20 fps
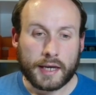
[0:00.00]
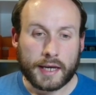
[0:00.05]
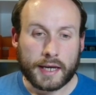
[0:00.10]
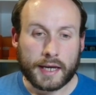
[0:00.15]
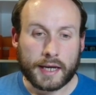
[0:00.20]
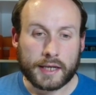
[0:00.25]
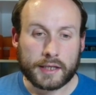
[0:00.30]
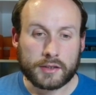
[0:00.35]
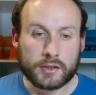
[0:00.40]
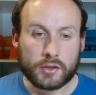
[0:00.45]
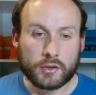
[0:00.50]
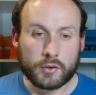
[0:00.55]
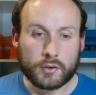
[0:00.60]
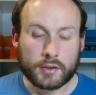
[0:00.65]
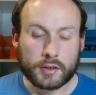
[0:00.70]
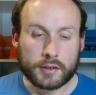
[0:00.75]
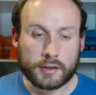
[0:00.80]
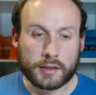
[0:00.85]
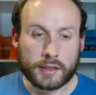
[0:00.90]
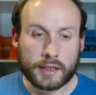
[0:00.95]
And you
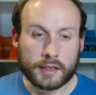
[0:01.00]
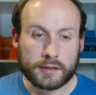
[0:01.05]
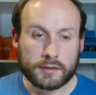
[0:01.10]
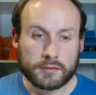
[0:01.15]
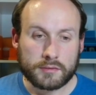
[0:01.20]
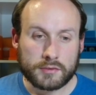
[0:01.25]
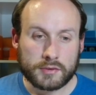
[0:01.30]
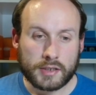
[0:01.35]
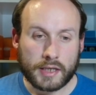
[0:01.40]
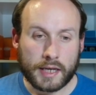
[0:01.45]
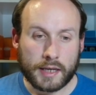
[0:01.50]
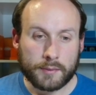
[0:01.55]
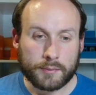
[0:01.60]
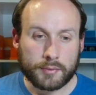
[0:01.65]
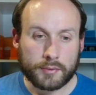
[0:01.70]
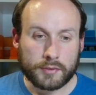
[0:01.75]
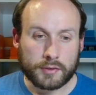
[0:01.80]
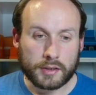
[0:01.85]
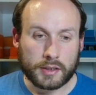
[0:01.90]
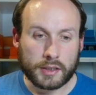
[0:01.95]
can, tap
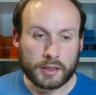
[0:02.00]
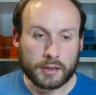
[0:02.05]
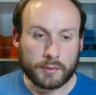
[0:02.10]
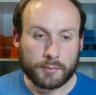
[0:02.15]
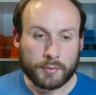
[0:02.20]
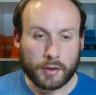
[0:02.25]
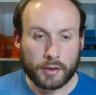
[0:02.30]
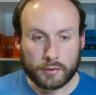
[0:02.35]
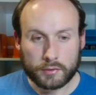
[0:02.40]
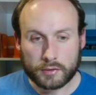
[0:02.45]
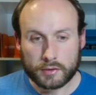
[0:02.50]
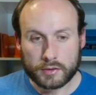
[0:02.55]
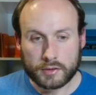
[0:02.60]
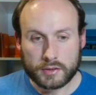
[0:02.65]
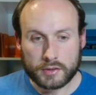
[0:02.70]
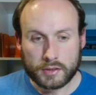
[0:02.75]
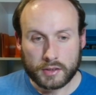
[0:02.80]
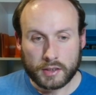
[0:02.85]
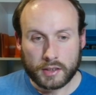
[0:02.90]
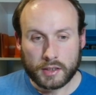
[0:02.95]
the
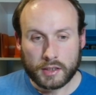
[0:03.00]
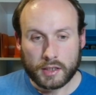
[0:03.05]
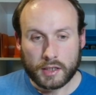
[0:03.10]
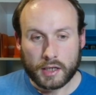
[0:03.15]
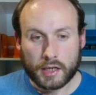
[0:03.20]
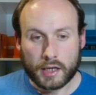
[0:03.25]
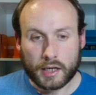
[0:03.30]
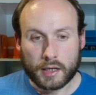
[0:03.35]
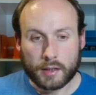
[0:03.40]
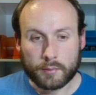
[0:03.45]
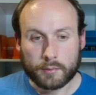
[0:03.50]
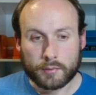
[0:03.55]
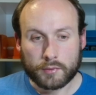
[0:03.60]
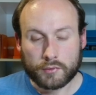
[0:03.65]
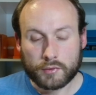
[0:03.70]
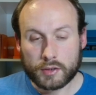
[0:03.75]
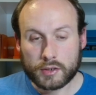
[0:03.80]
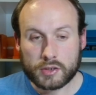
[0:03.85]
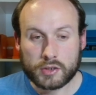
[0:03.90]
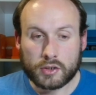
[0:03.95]
opponent's
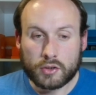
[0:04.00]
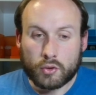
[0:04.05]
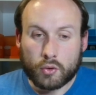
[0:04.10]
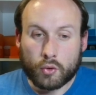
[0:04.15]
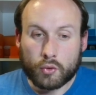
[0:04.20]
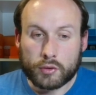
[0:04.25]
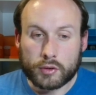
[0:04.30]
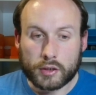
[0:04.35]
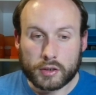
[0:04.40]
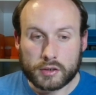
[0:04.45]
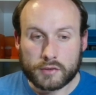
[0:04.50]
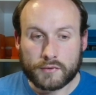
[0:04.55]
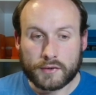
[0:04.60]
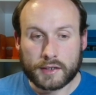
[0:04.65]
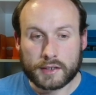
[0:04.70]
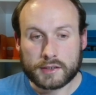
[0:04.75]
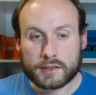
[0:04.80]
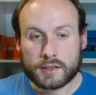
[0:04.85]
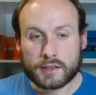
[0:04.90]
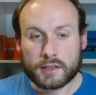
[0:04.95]
creature or an
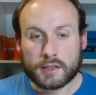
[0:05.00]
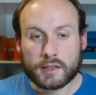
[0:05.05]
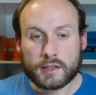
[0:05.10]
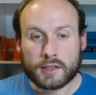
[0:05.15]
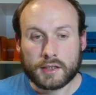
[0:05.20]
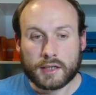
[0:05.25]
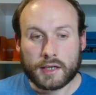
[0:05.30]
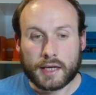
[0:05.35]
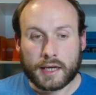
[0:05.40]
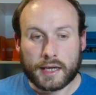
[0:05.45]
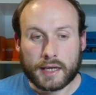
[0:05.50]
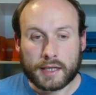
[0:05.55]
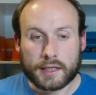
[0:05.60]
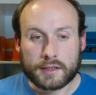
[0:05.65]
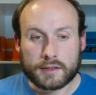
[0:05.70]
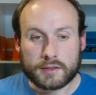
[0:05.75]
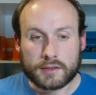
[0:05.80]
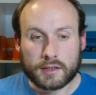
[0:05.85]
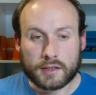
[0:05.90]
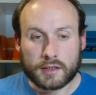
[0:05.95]
artifact
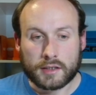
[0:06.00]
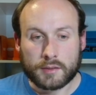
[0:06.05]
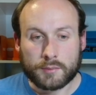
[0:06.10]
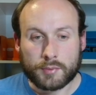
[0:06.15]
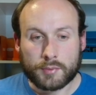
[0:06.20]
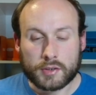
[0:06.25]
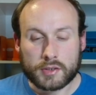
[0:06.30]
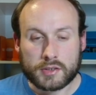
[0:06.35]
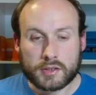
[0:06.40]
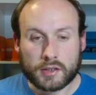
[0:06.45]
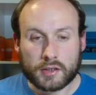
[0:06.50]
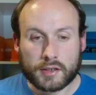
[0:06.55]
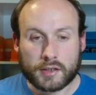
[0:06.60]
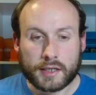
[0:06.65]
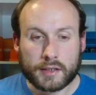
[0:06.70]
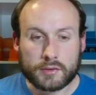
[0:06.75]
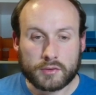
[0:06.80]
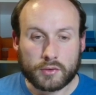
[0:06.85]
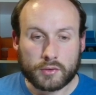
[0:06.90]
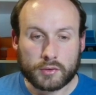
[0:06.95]
and put a stun
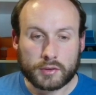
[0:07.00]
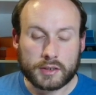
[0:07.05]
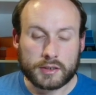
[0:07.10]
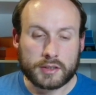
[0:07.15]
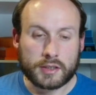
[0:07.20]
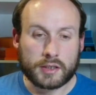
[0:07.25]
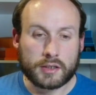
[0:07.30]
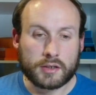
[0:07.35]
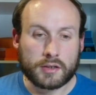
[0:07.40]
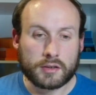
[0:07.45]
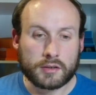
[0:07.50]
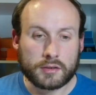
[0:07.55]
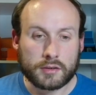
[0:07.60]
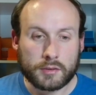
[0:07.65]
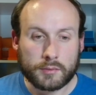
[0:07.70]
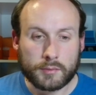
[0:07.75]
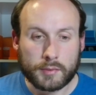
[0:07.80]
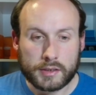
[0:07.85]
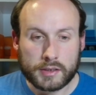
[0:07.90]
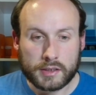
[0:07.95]
counter on it so they can't
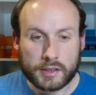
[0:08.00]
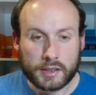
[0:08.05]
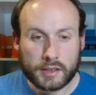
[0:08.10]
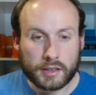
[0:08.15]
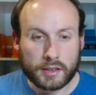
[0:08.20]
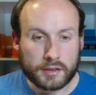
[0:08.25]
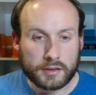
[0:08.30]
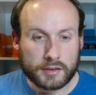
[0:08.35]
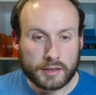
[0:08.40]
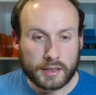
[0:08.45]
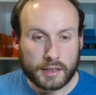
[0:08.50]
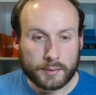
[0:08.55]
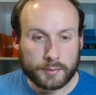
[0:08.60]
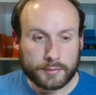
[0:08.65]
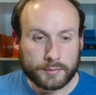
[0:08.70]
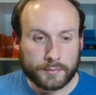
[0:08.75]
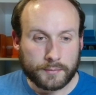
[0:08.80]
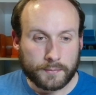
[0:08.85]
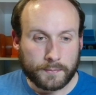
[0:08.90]
immediately untap.